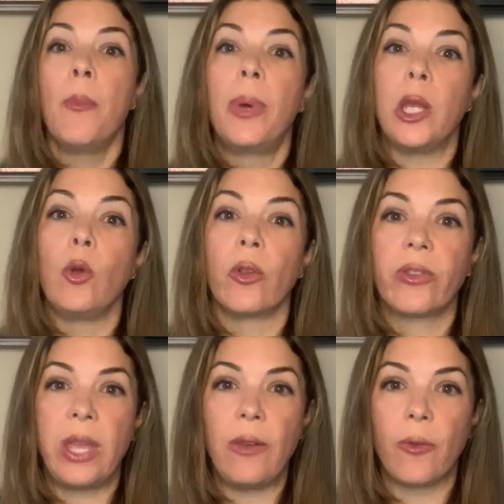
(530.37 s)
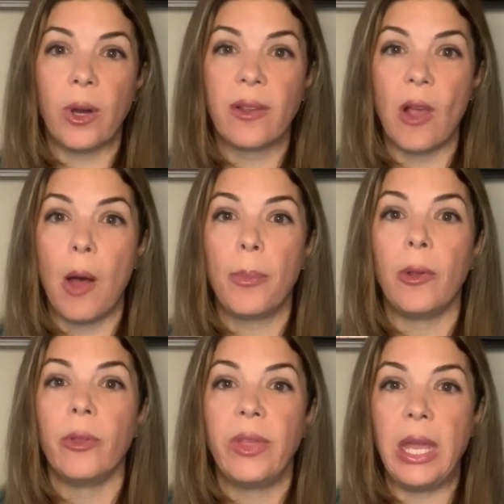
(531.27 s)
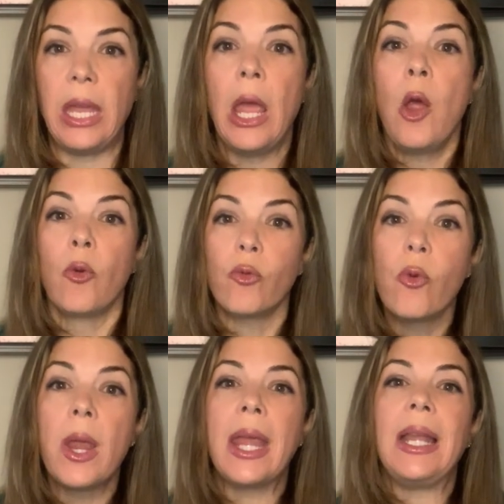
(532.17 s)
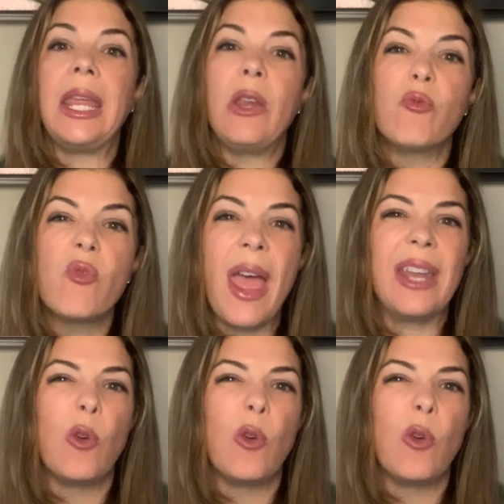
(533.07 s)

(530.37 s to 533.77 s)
but you'll see, for example, the really red,